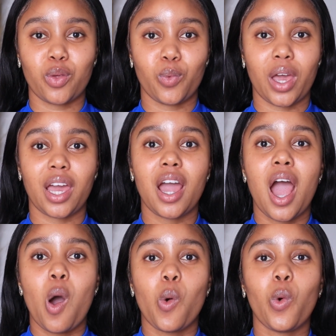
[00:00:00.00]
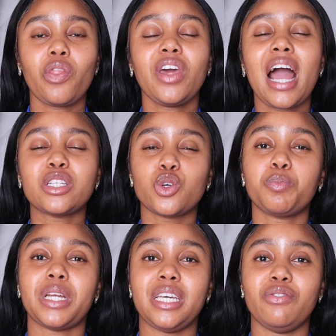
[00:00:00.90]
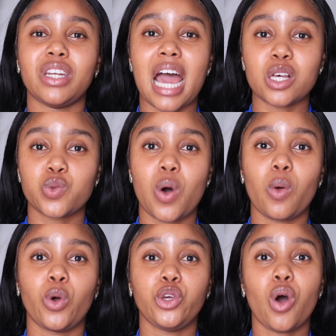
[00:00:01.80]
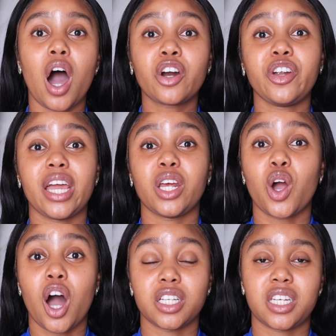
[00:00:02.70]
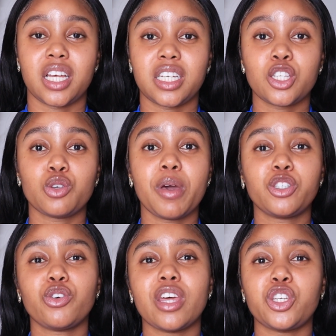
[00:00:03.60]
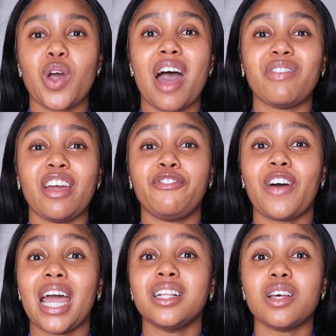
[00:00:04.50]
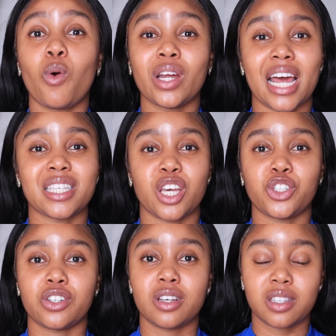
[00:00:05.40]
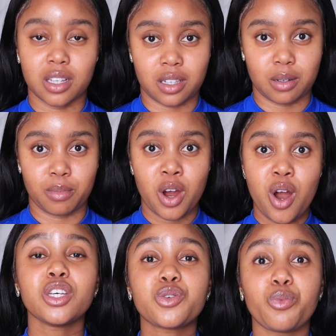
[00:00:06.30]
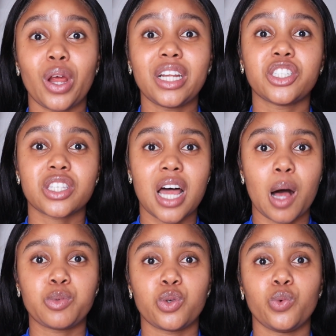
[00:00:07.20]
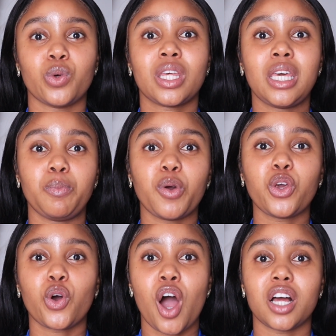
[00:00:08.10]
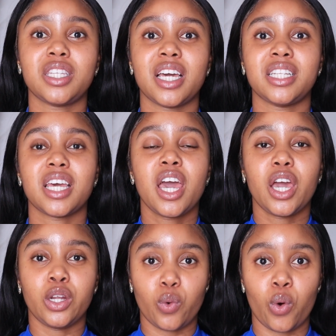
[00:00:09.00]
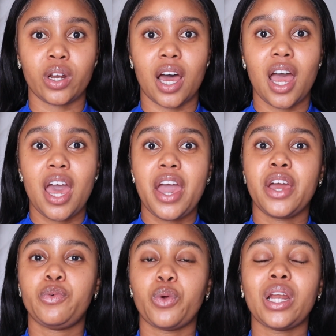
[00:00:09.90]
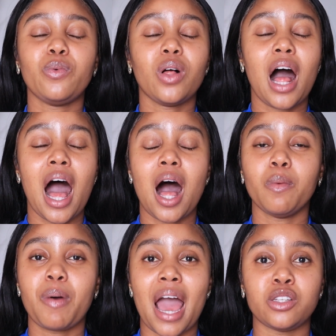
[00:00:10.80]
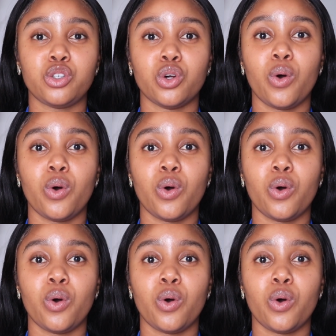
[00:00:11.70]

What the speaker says: way, one thing I do believe in as well when you are creating content is to make sure that you have a file organization system. This really just helps you with keeping your content in order. It really will help and